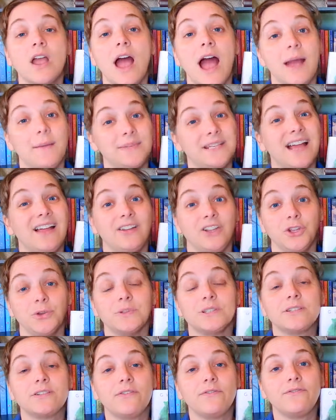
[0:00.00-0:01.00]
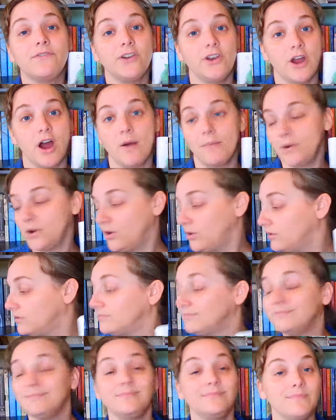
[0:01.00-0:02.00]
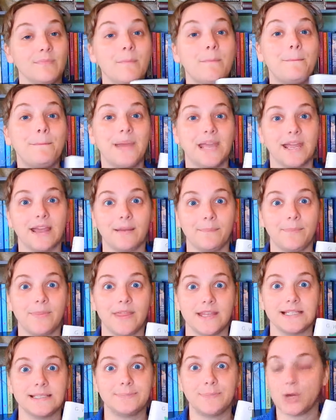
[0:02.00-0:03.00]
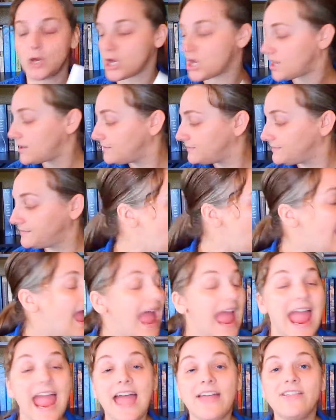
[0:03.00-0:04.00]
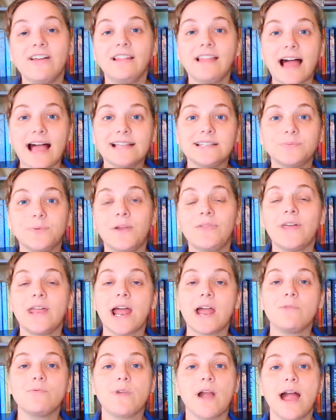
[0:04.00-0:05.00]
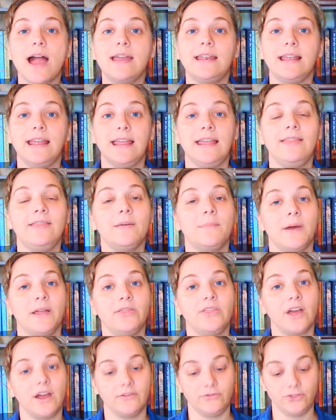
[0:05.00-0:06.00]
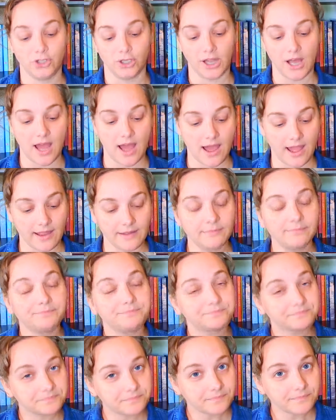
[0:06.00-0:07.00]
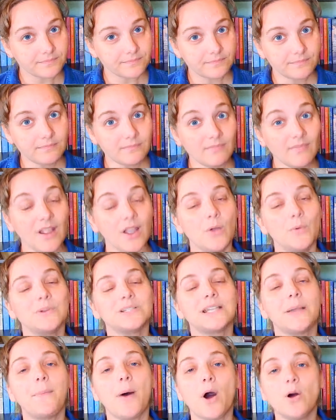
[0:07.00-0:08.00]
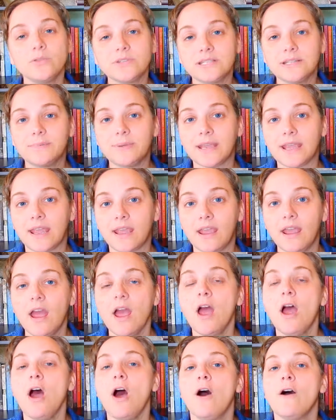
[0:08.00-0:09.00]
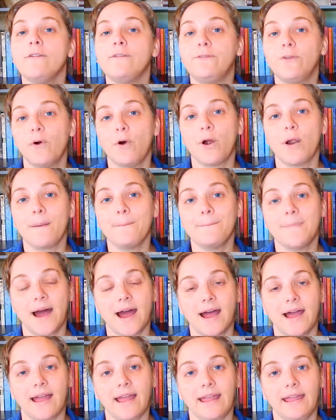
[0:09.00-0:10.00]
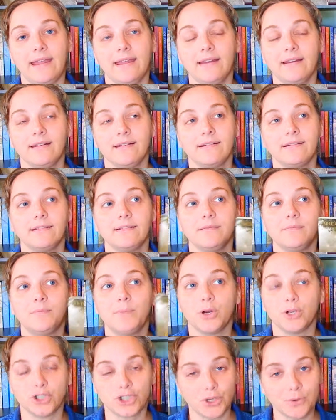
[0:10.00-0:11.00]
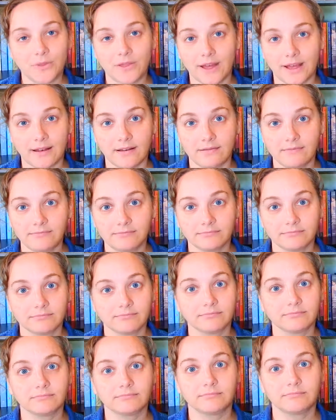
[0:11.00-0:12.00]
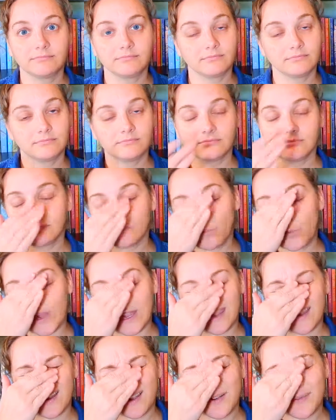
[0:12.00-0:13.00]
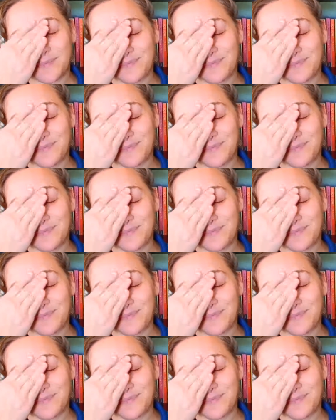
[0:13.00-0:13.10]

I'm telling you, it's phenomenal. Pick up this book. And the last one that I read in the month of July was supposed to be for my Booktubeathon week.